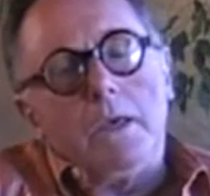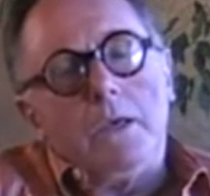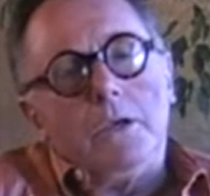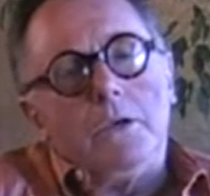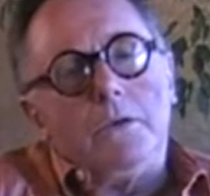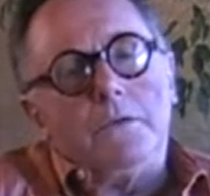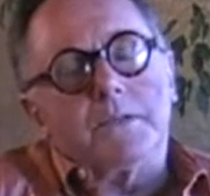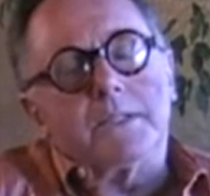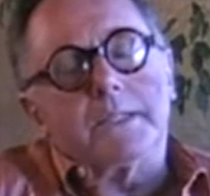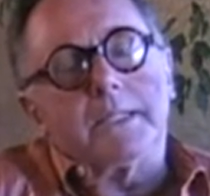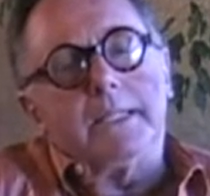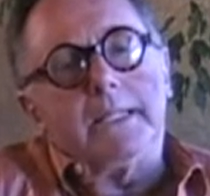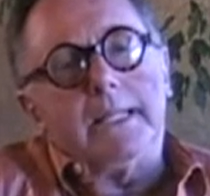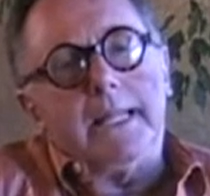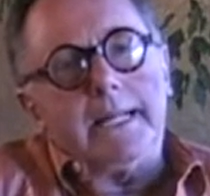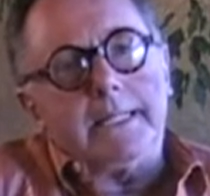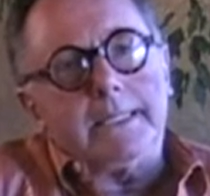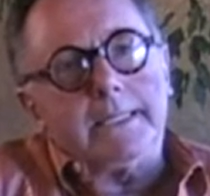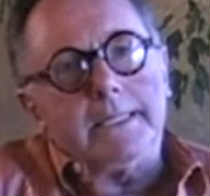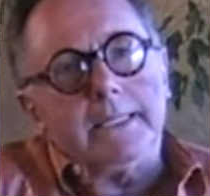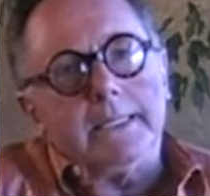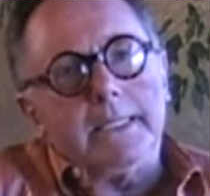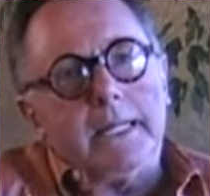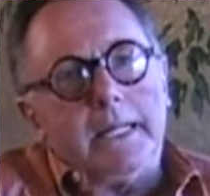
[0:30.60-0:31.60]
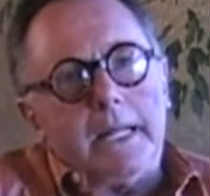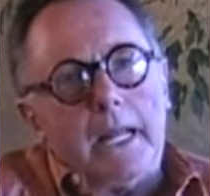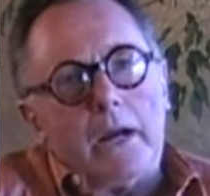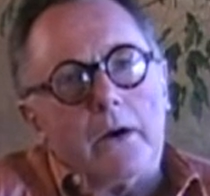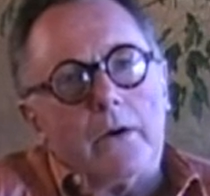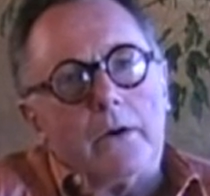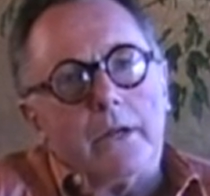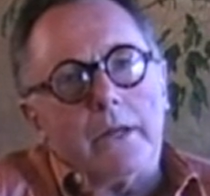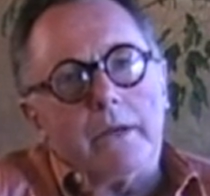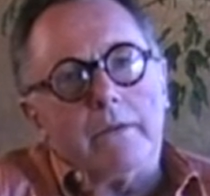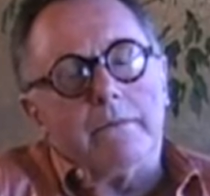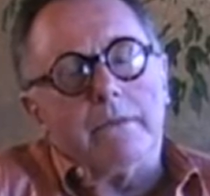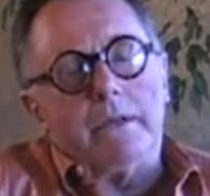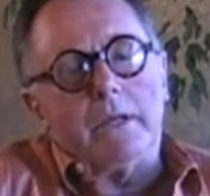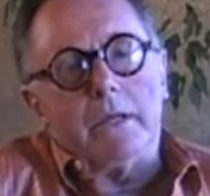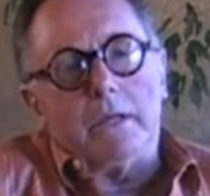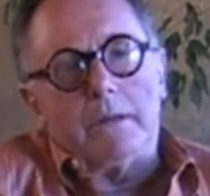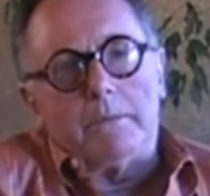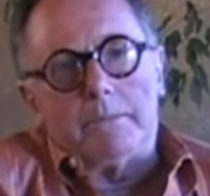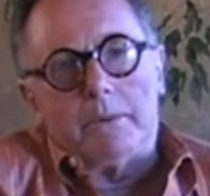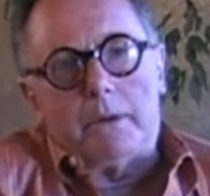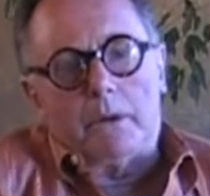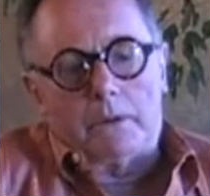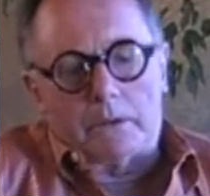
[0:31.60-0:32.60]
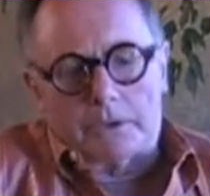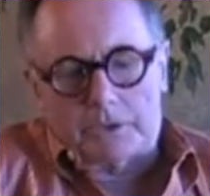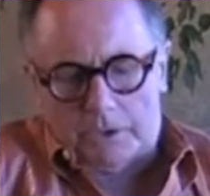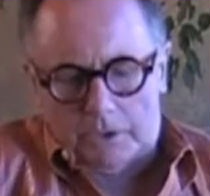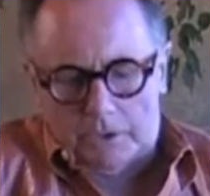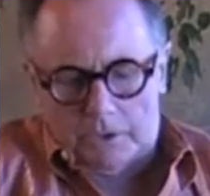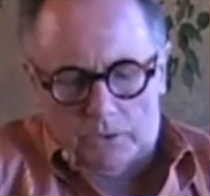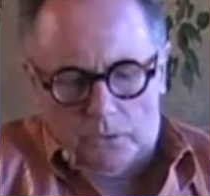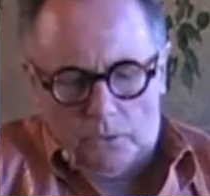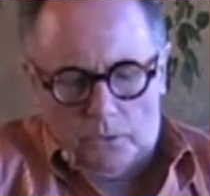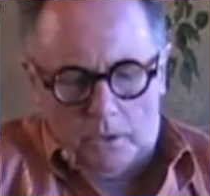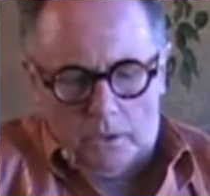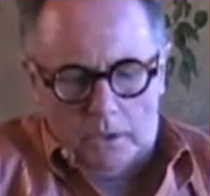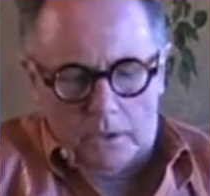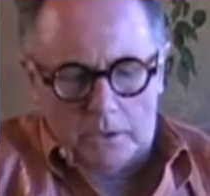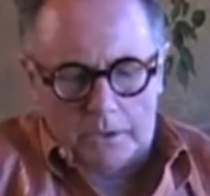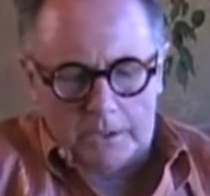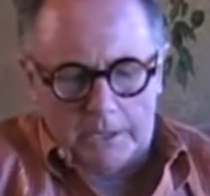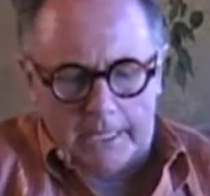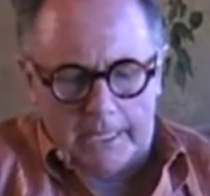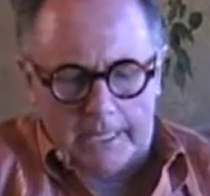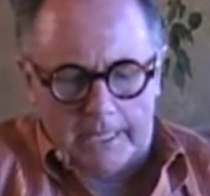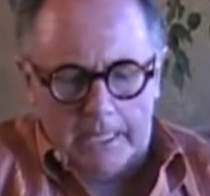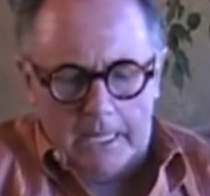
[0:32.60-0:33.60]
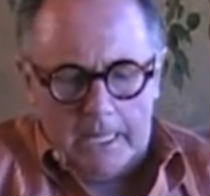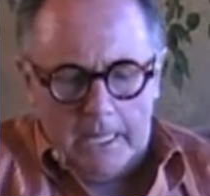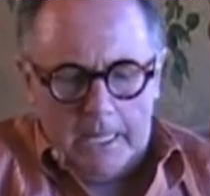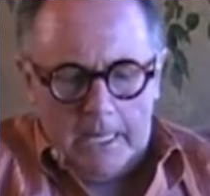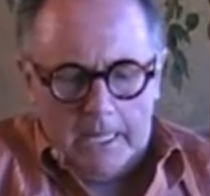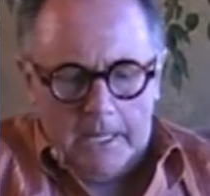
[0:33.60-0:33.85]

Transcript: You've selected an area of the impulse disorders that